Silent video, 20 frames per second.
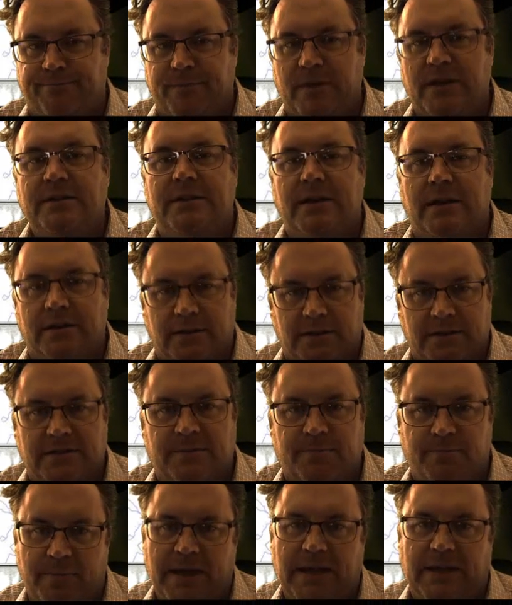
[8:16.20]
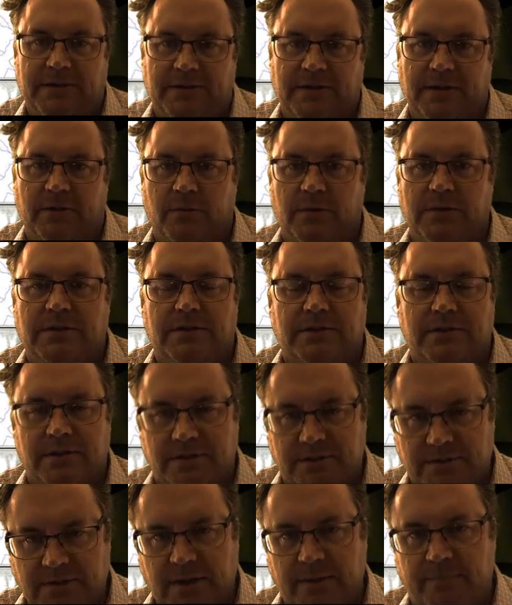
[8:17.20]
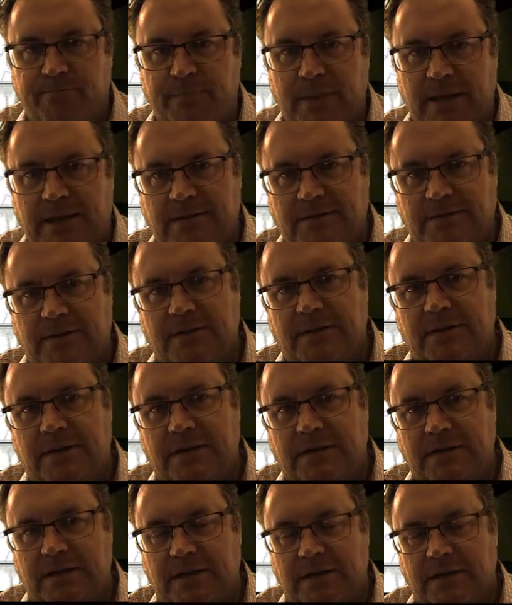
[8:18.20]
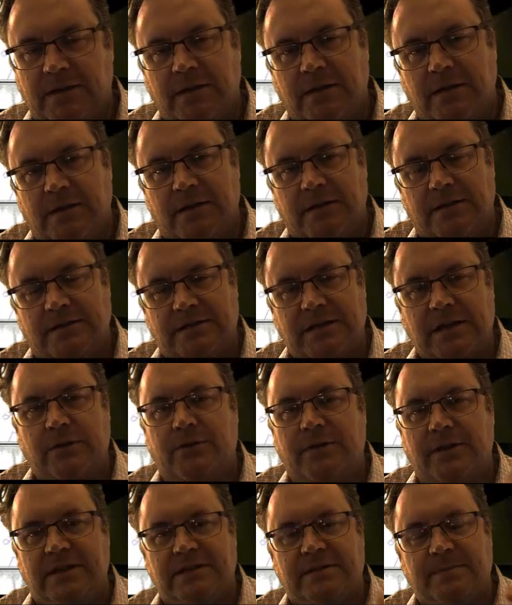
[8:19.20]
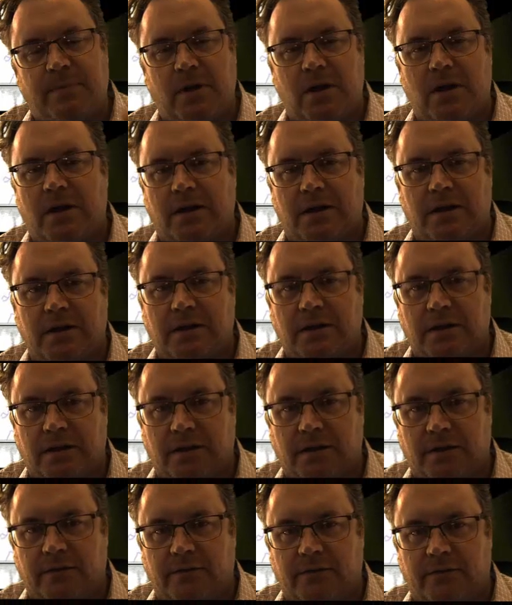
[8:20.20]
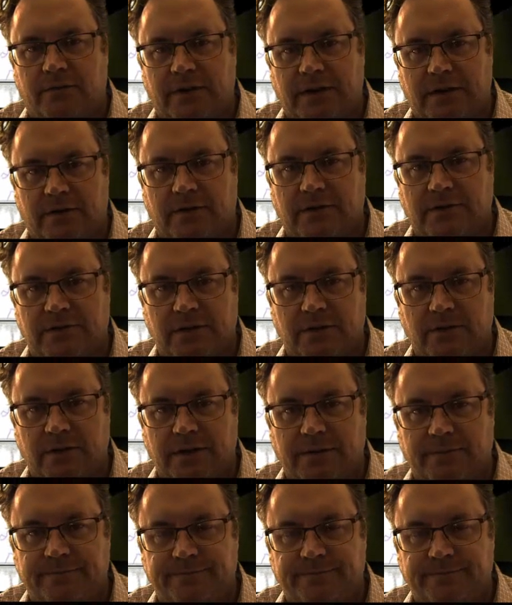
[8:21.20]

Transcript: Douglas Basin, which is a sub-basin in the southeast pocket of Arizona.